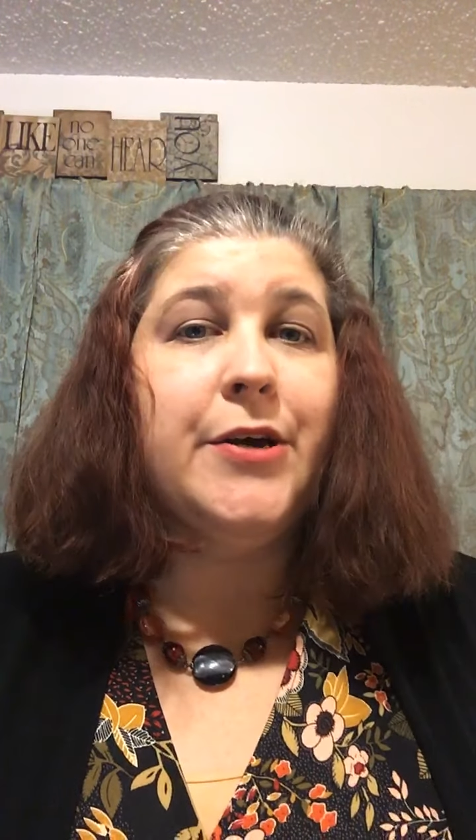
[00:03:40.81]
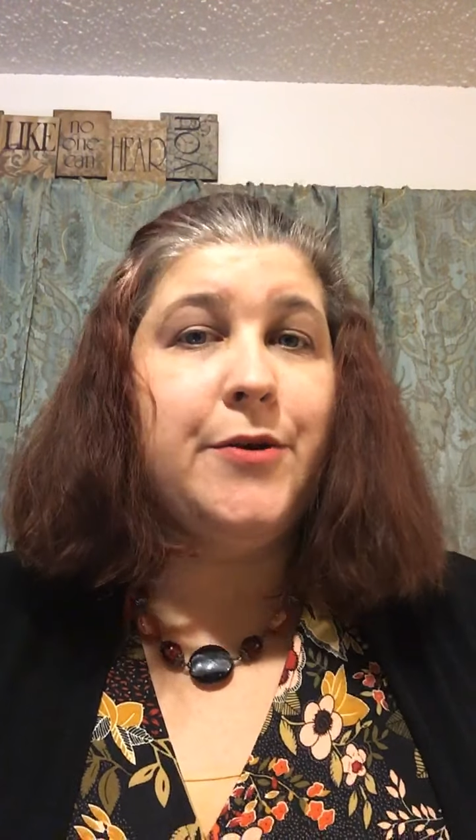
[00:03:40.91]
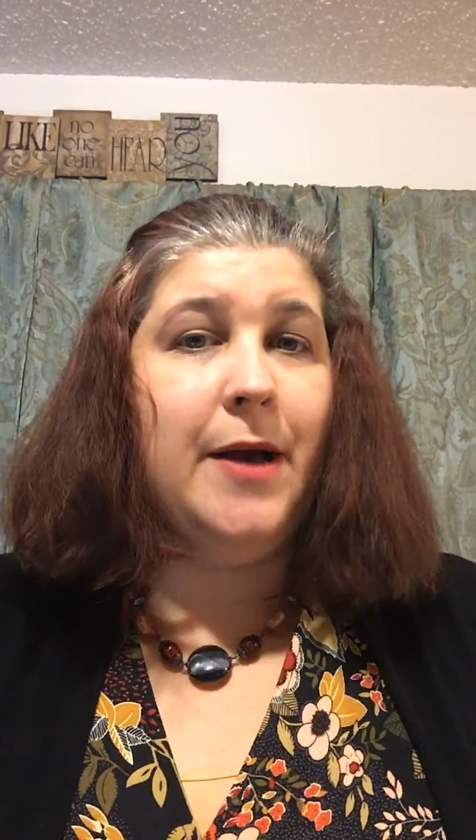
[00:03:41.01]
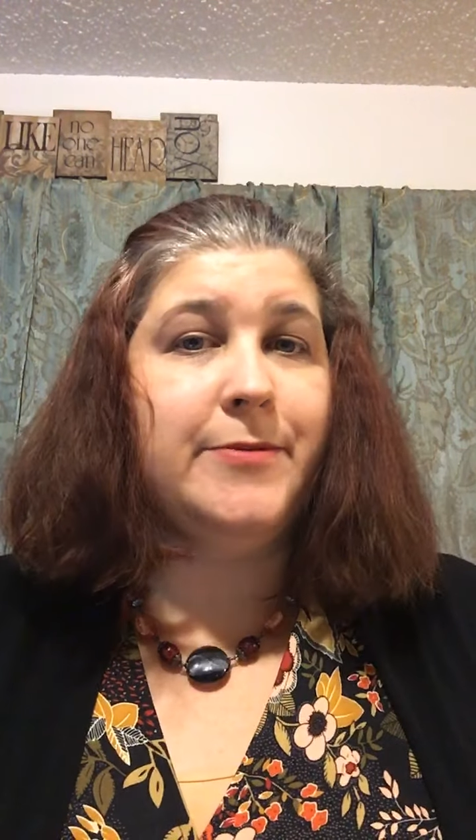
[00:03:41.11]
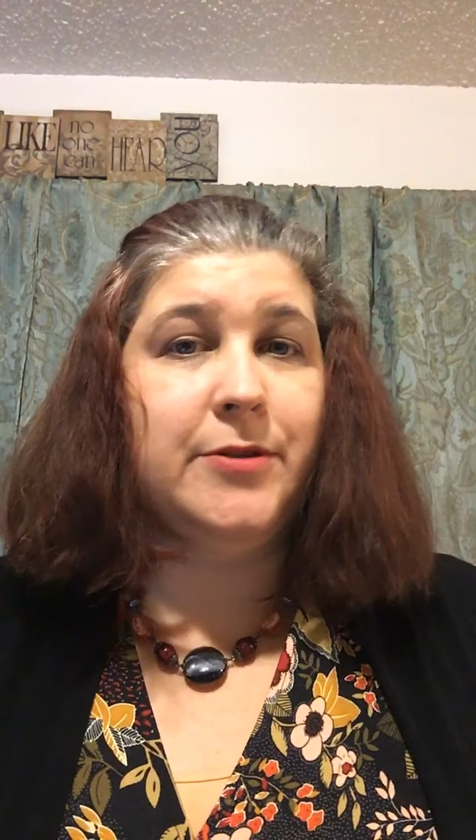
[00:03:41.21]

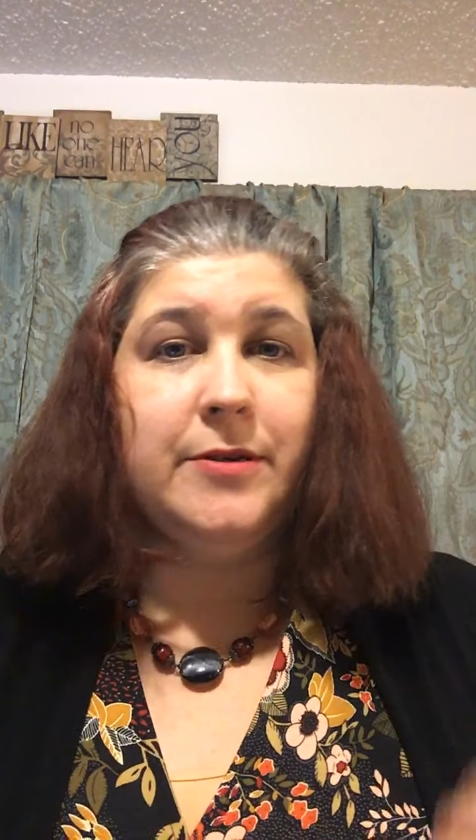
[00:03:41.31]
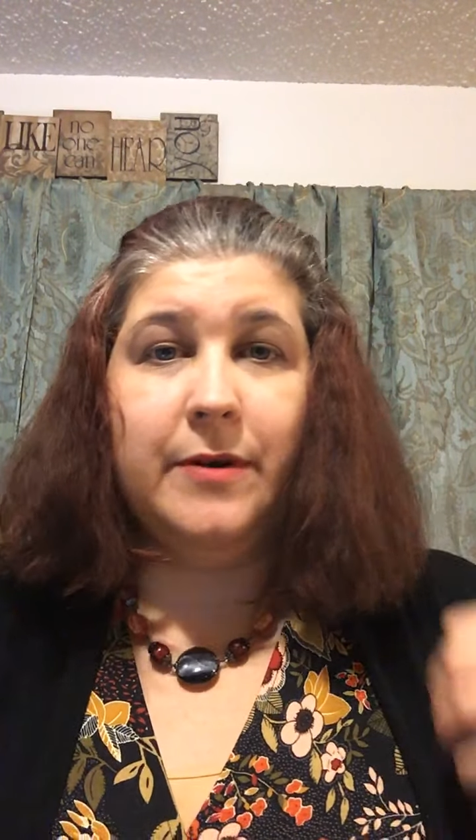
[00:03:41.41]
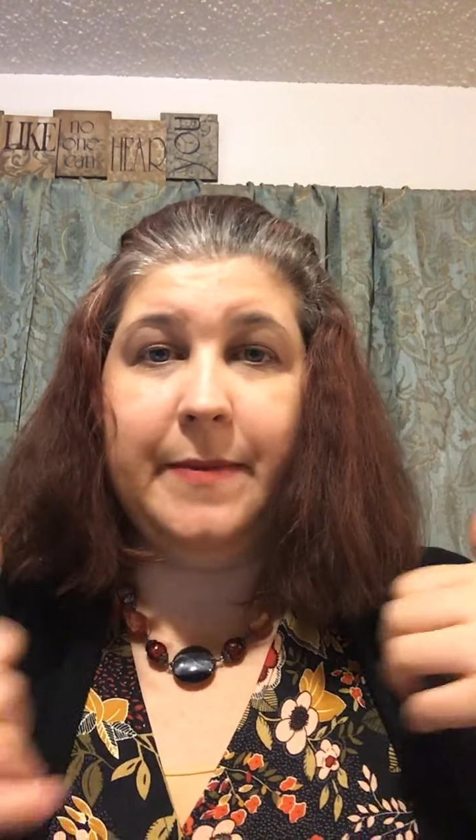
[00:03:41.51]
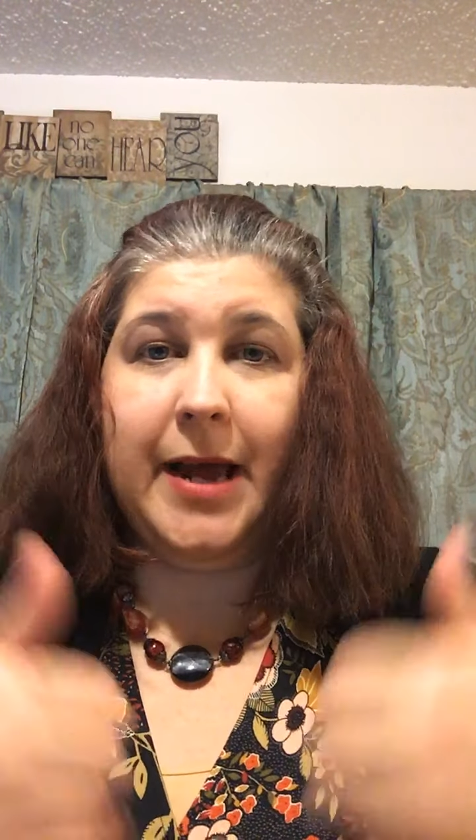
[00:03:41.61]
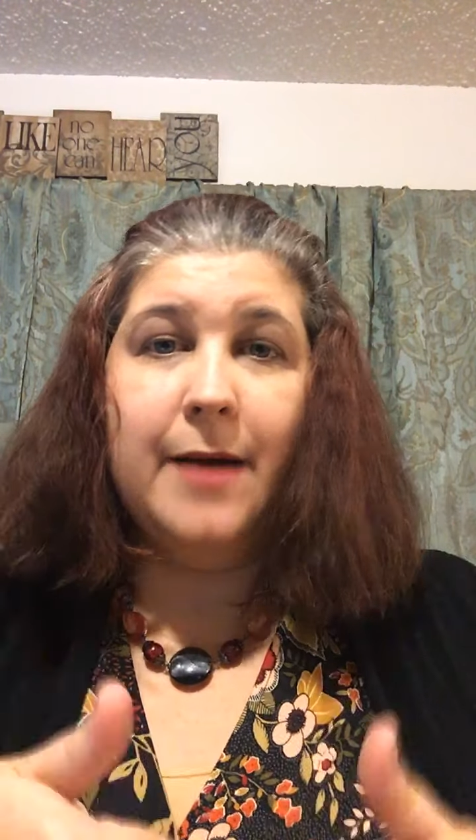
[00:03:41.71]
You absolutely
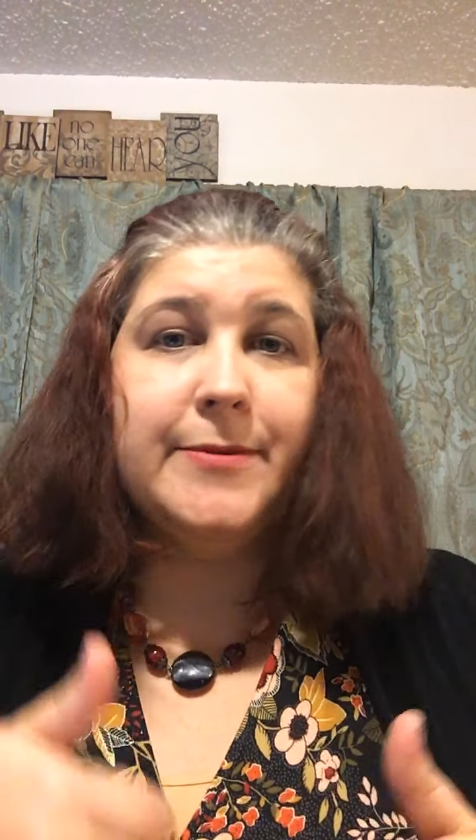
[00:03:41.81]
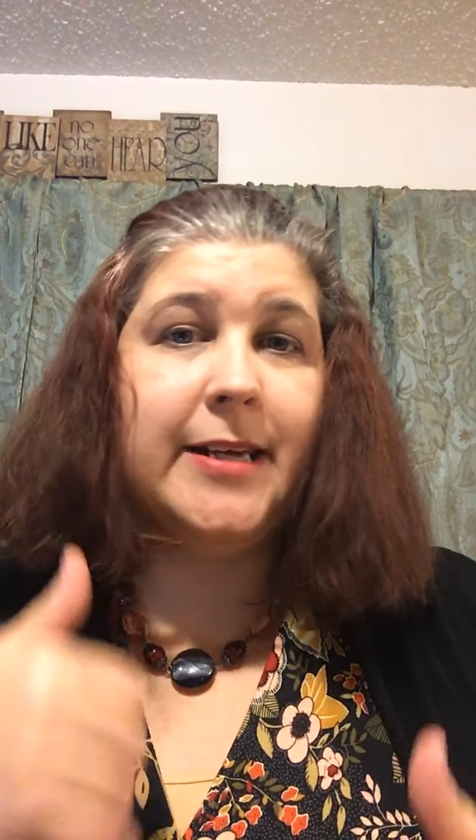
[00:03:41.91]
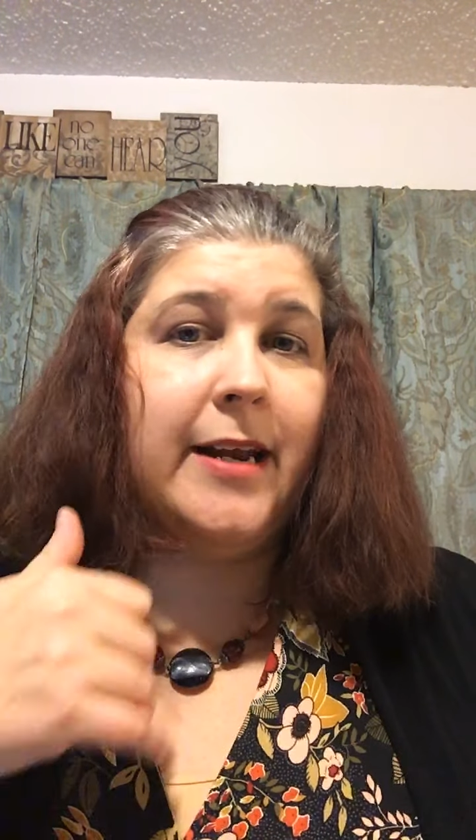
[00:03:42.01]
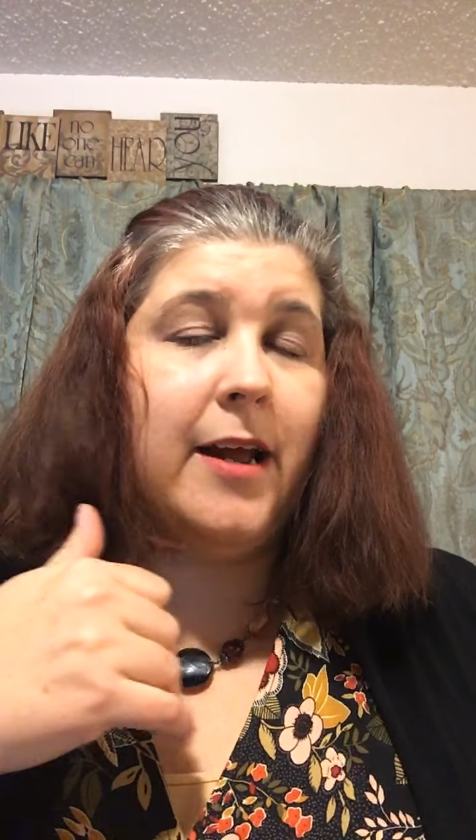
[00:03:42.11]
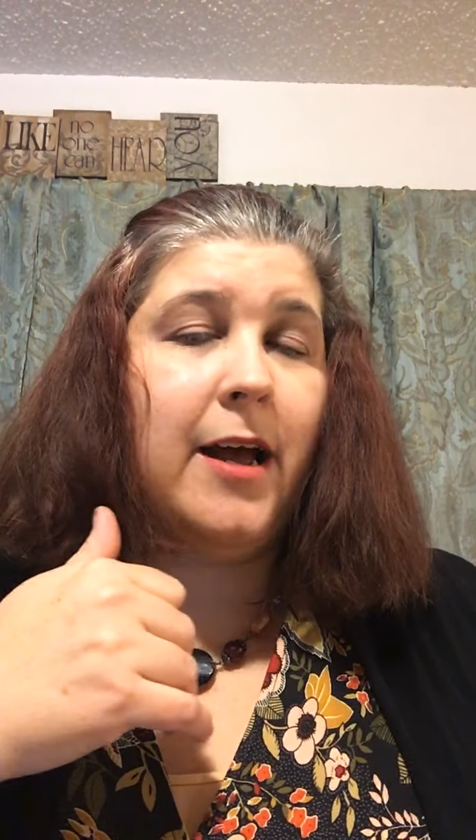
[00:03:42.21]
want to be
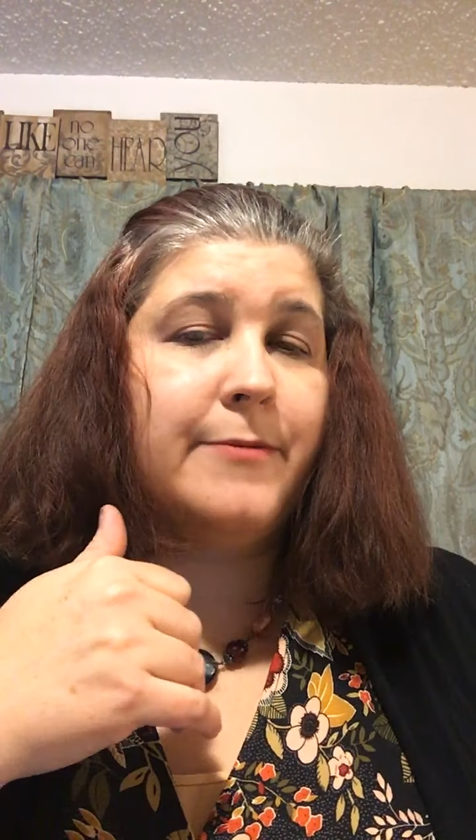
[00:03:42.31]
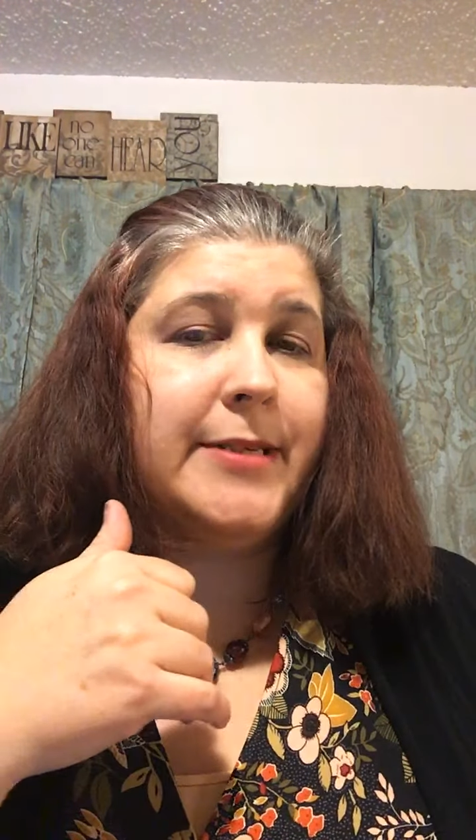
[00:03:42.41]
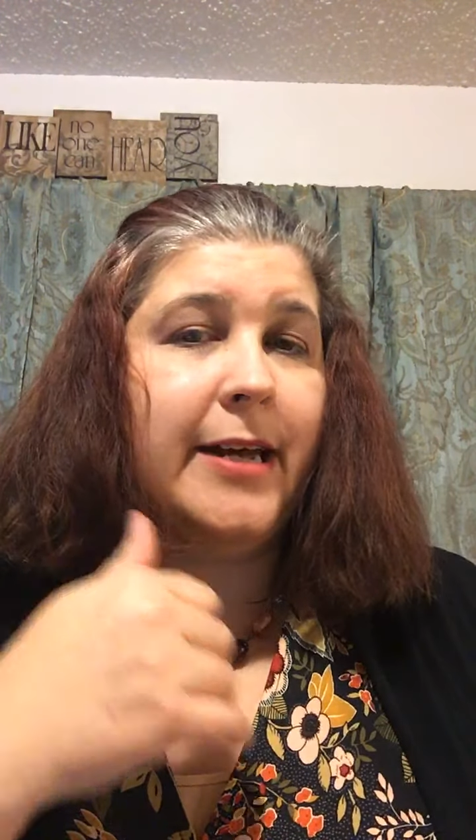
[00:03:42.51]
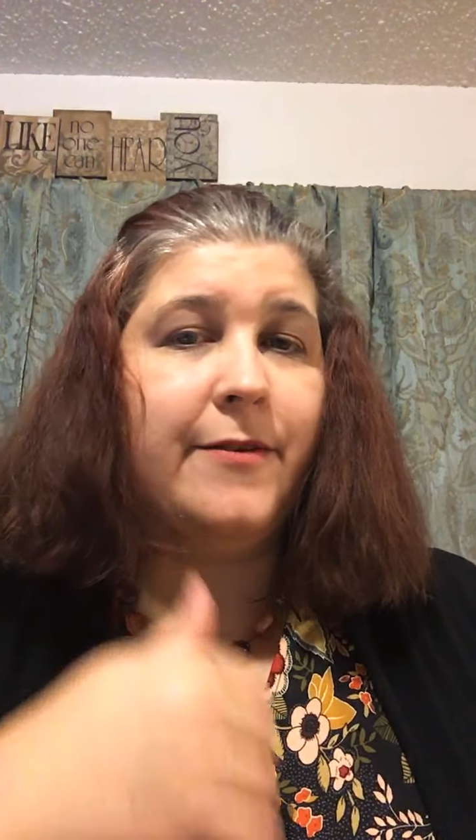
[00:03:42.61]
upset